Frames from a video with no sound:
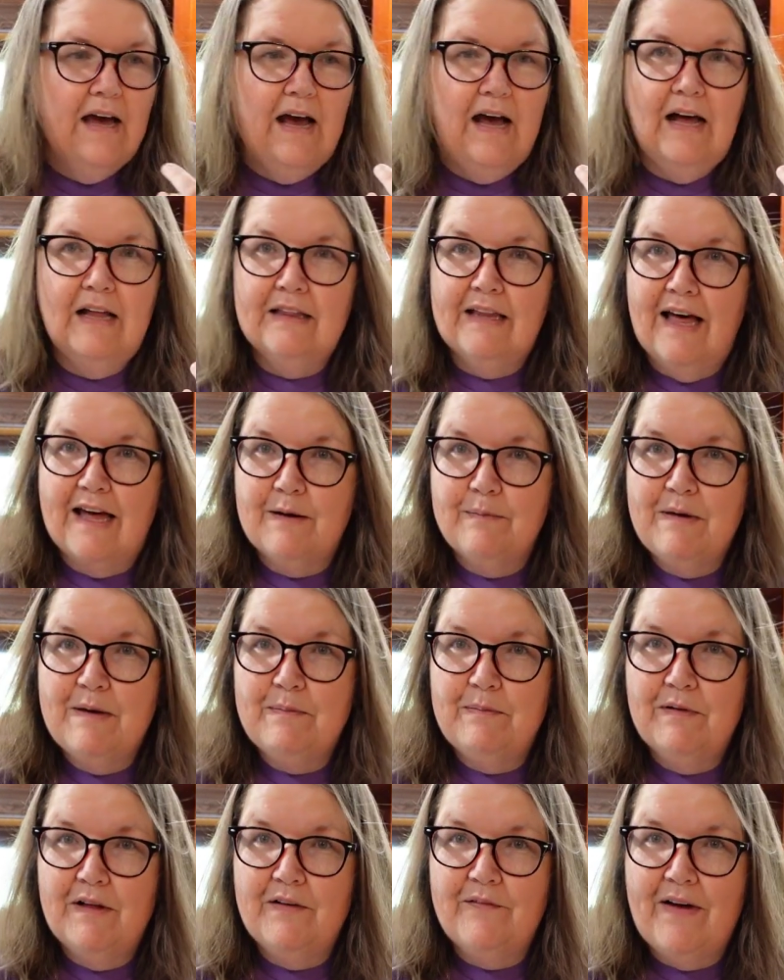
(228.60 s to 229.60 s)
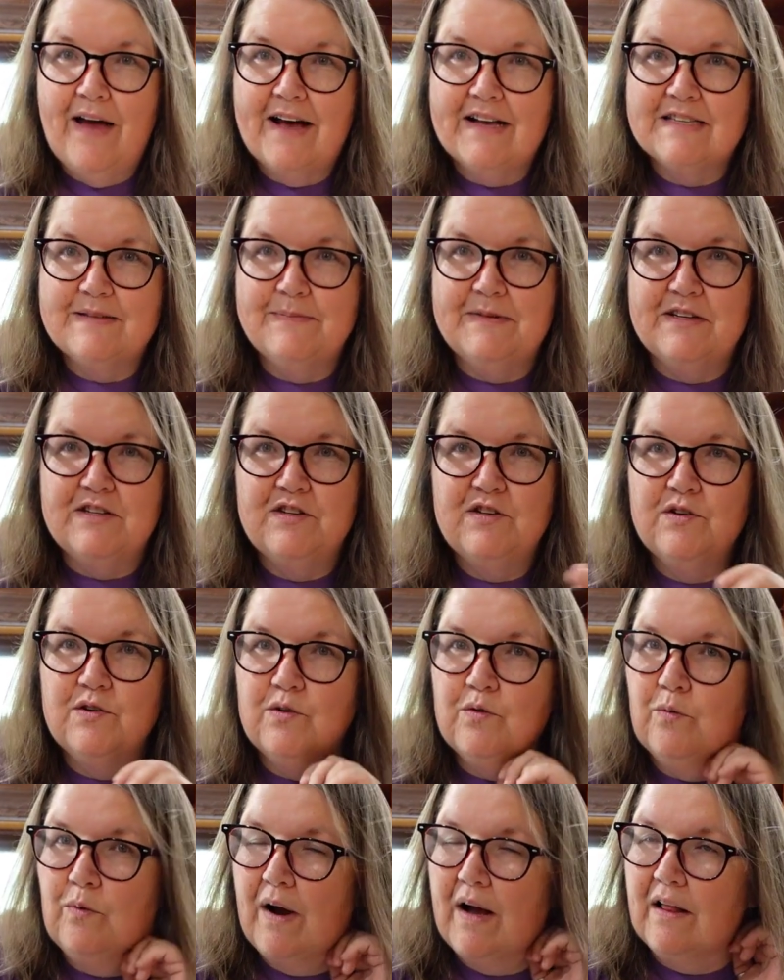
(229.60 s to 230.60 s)
lot of people have asked me too,
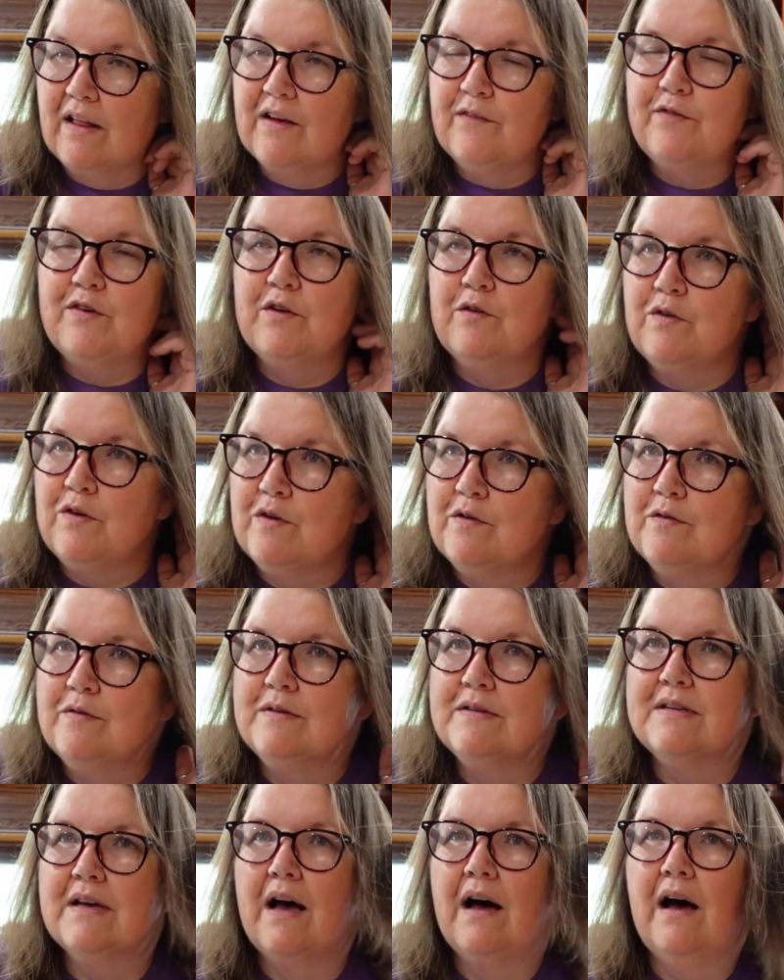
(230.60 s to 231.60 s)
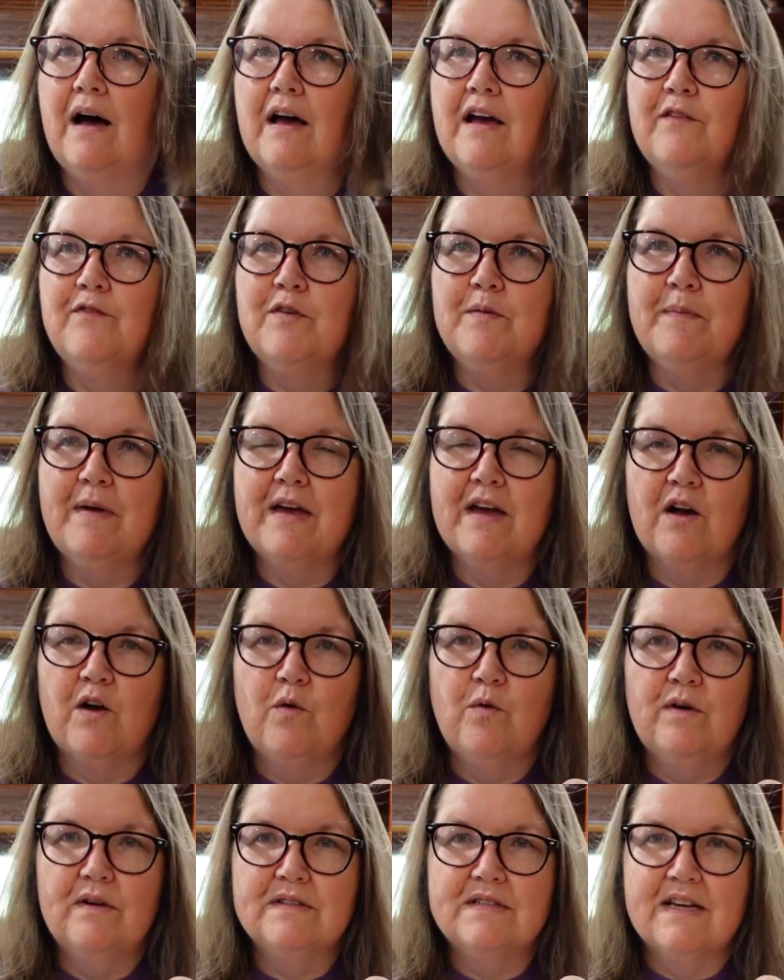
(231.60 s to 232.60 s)
well, if you make a
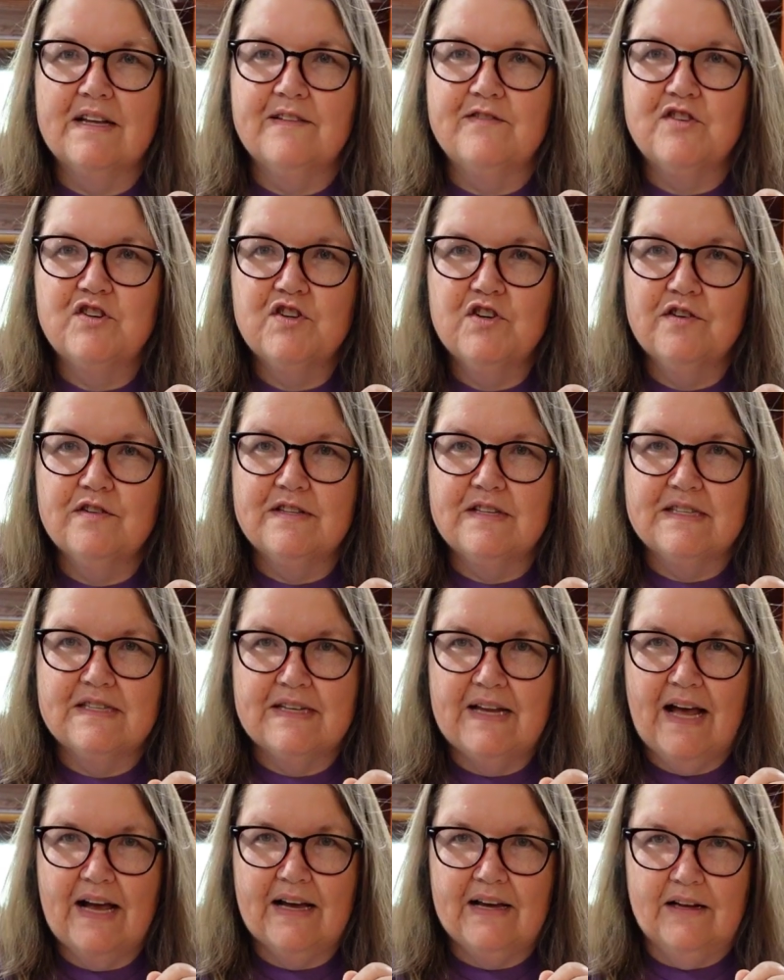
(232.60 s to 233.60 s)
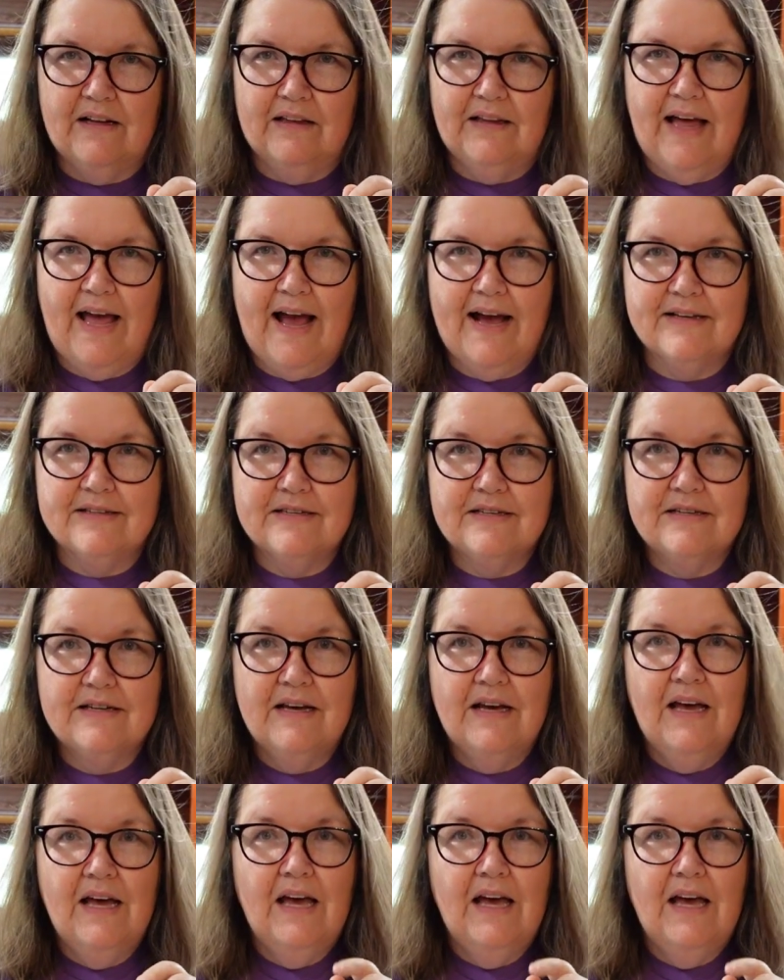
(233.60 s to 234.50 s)
quilt out of shirts, it's not going to last.